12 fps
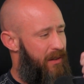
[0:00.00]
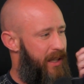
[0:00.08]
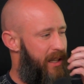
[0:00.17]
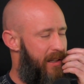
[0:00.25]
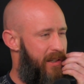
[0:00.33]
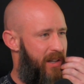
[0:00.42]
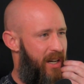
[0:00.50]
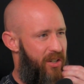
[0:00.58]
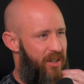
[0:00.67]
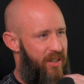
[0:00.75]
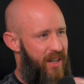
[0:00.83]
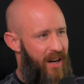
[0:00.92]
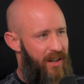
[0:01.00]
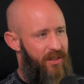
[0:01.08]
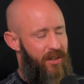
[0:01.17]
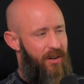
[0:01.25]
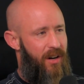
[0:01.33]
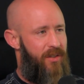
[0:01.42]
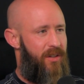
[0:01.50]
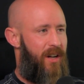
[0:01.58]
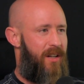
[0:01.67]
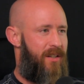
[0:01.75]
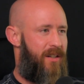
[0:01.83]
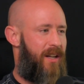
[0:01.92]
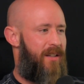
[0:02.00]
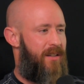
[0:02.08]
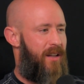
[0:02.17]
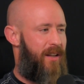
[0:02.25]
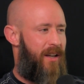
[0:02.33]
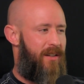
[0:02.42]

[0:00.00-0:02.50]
legalization status across the United States,